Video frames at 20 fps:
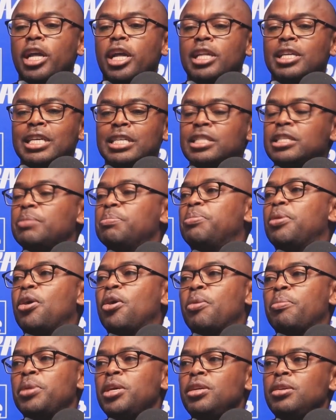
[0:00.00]
Just empower
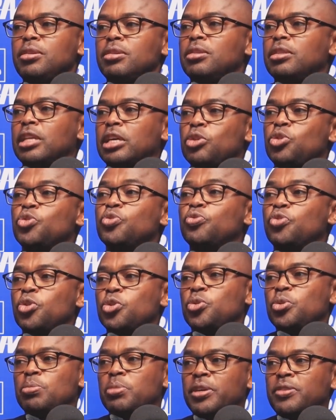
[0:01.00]
me, then to vote
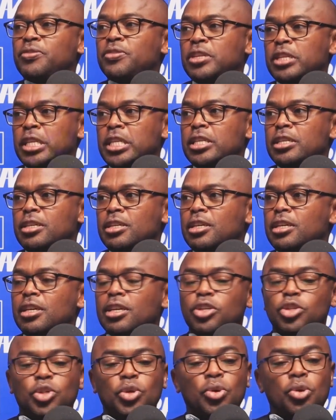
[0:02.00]
with my feet.
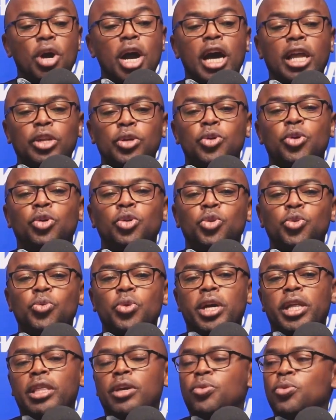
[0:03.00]
So I'll go to
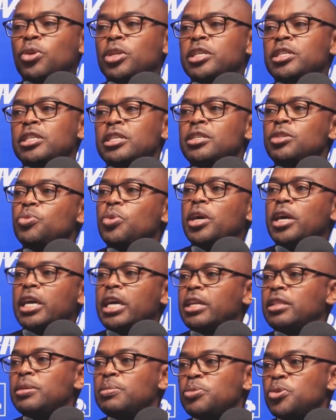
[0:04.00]
where the quality is, where I
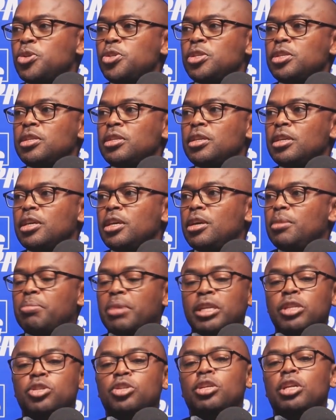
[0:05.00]
get the most,
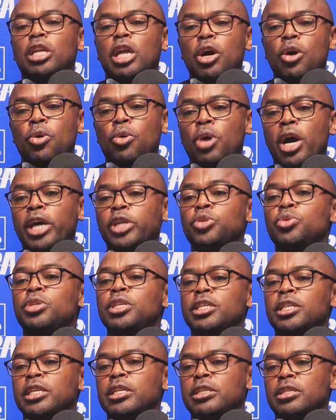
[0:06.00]
but now
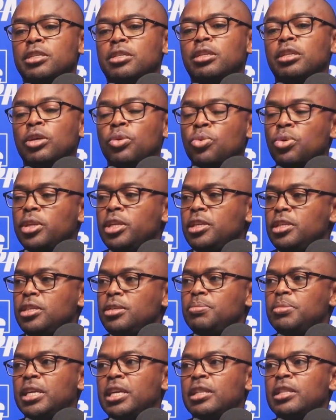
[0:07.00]
adjudicate the quality,
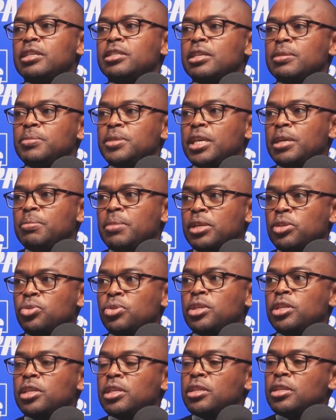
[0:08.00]
but at the same time
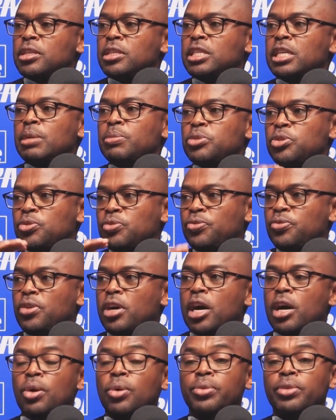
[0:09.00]
adjudicate in terms of
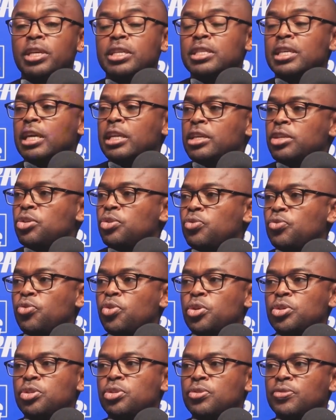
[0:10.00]
how the escalation of
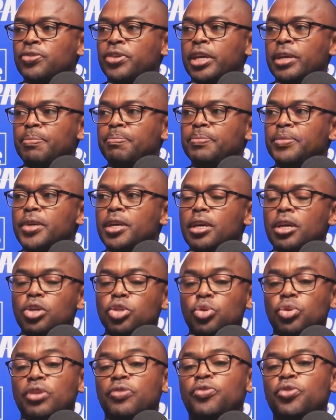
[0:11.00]
cost of care.
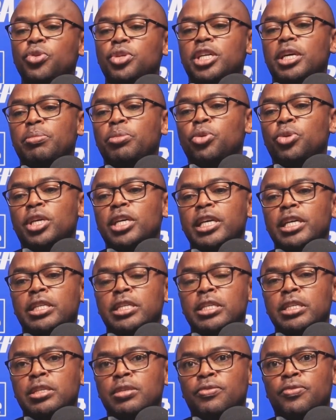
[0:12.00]
So the future, I'm looking at
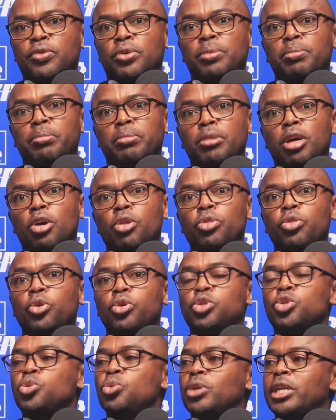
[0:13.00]
it from
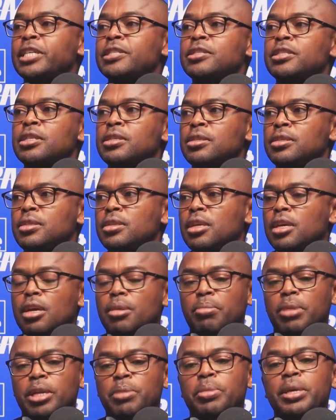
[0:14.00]
those two lenses,
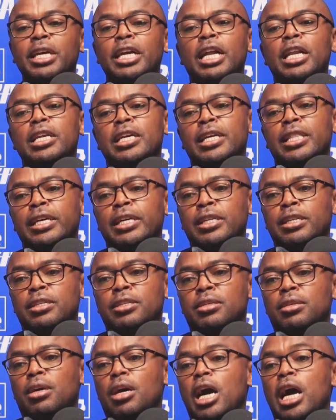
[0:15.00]
but being clear
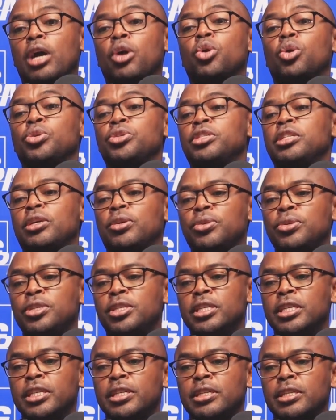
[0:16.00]
that across the
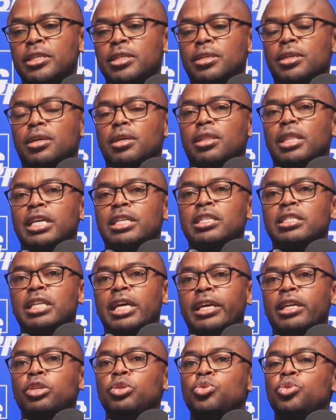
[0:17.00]
continent, that is
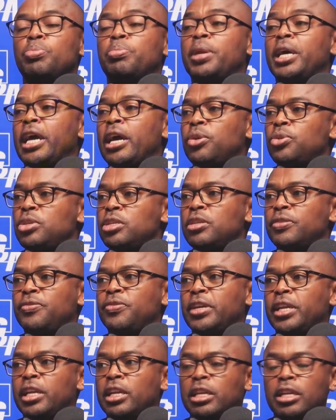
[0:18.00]
likely to play out
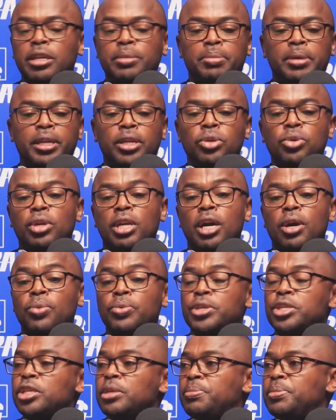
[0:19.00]
differently depending on how we
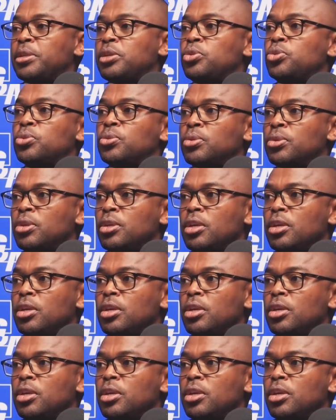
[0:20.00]
shape the two.